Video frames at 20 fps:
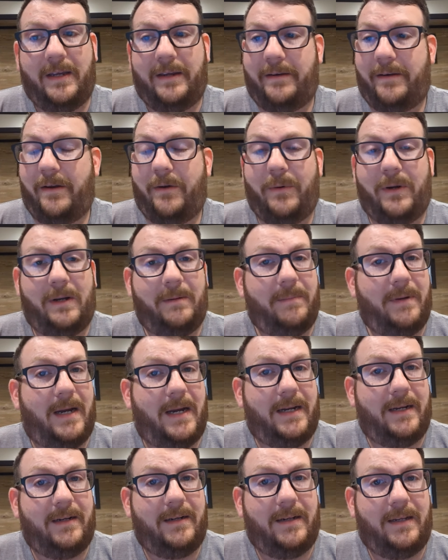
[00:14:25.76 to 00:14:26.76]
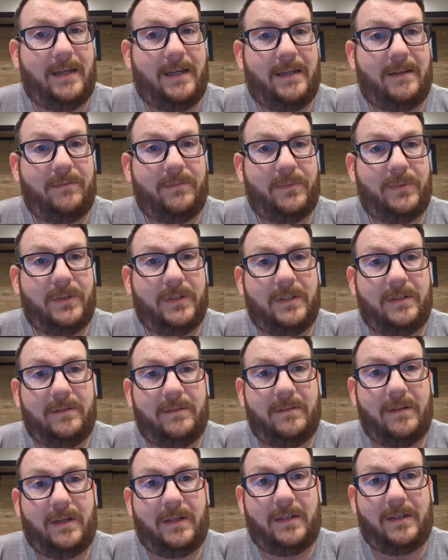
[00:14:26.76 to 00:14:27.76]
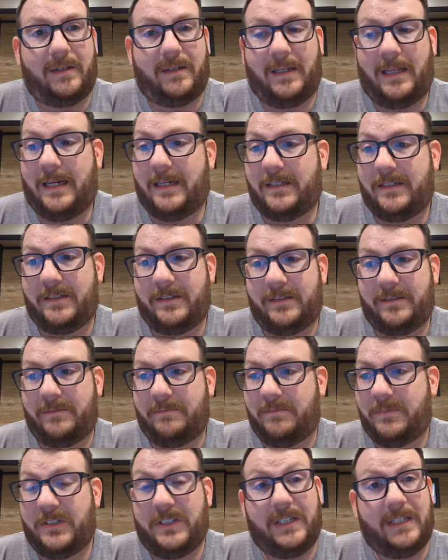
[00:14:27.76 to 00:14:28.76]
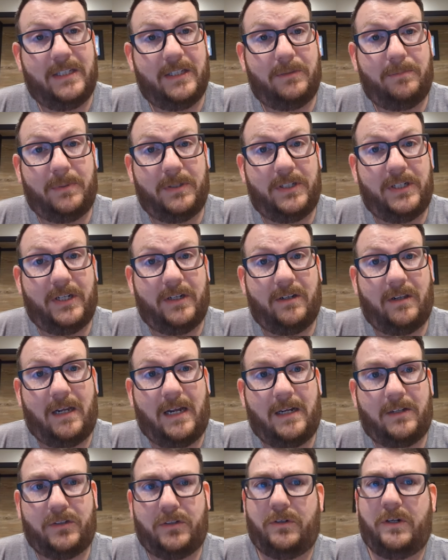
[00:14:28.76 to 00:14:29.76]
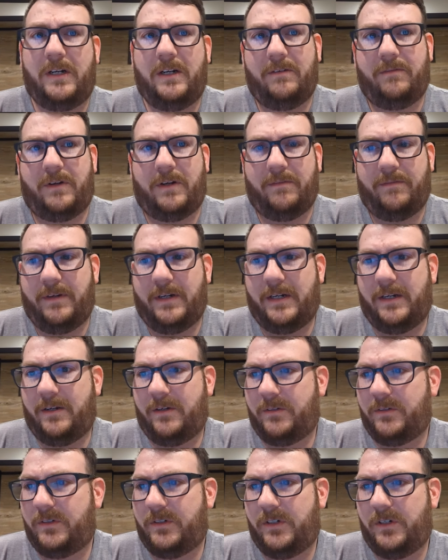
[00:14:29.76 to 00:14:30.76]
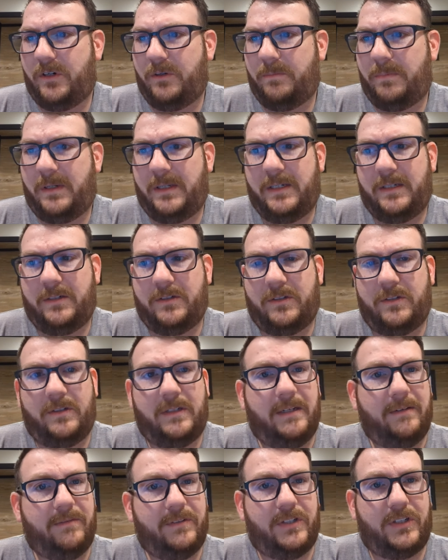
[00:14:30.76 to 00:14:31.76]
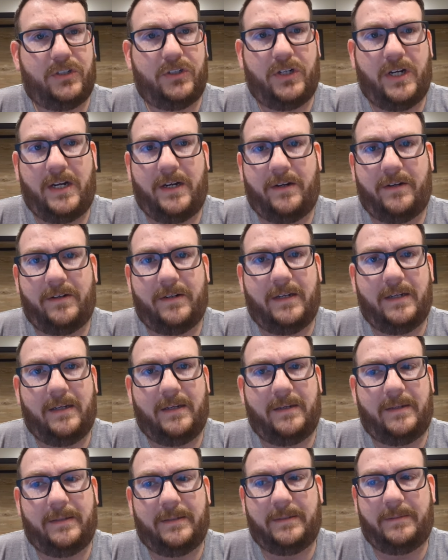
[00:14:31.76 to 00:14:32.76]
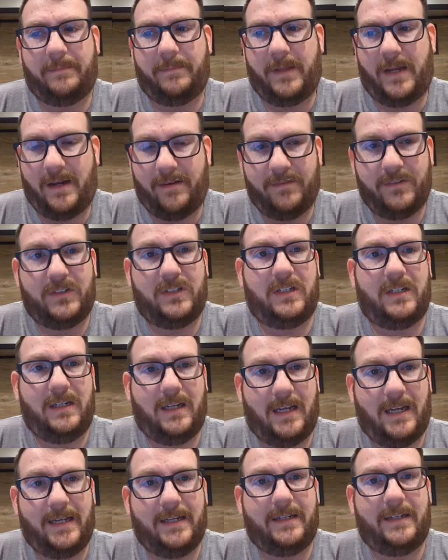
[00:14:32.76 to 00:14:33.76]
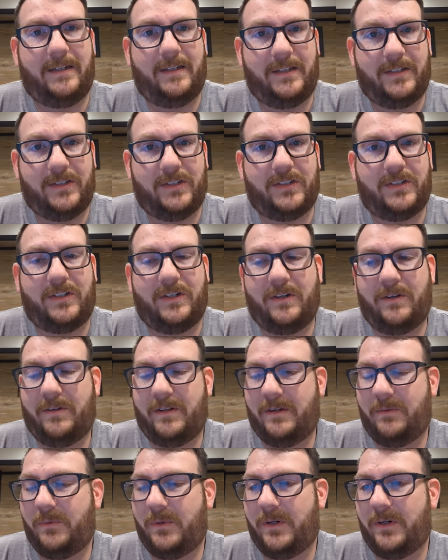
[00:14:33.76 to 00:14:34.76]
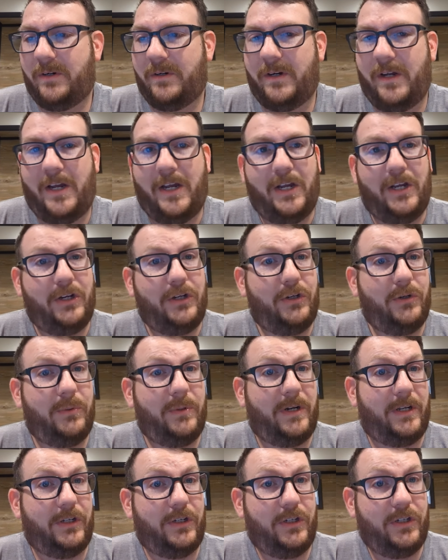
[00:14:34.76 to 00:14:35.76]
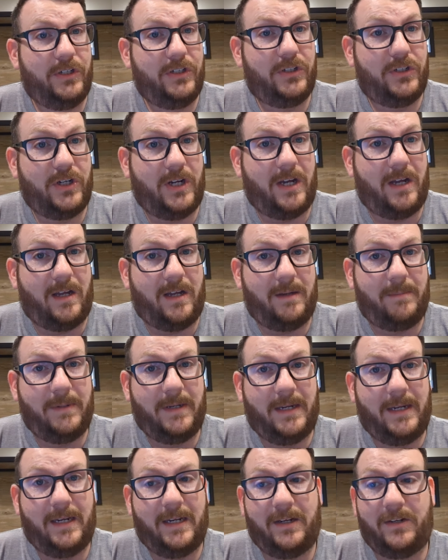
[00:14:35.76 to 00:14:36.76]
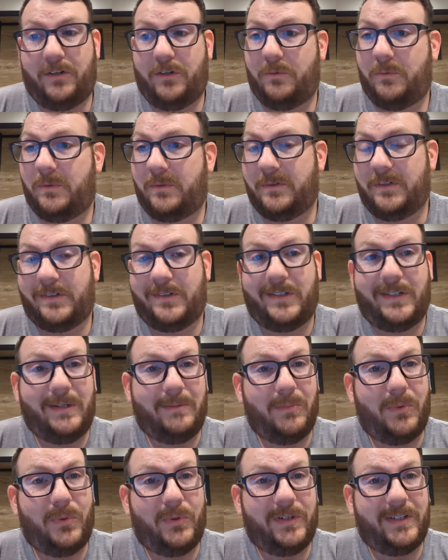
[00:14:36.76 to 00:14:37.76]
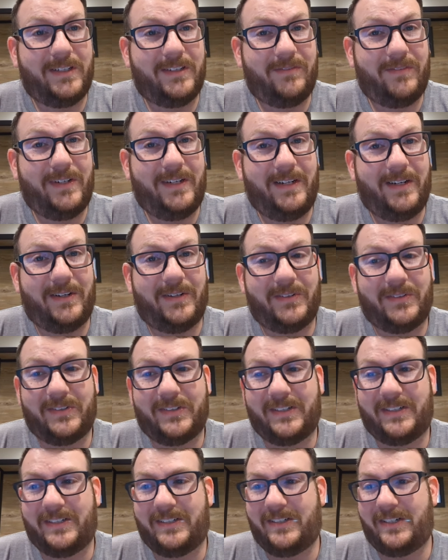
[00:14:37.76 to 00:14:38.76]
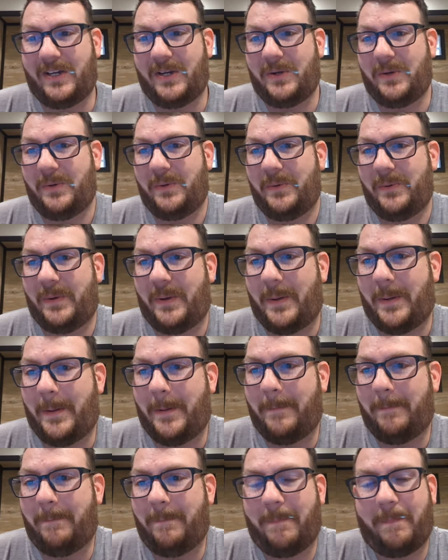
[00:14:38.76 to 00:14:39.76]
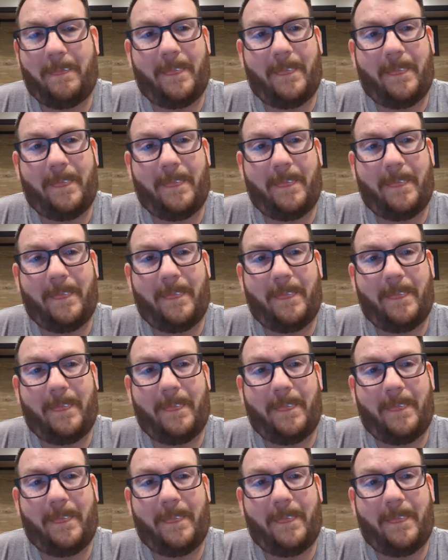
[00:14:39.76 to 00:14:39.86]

know anybody that would uh, like to see this particular house or any of our videos. You know, please give us a share. Um, obviously, like it lets us know that we're doing a good job and you want to see more of these videos. So, um,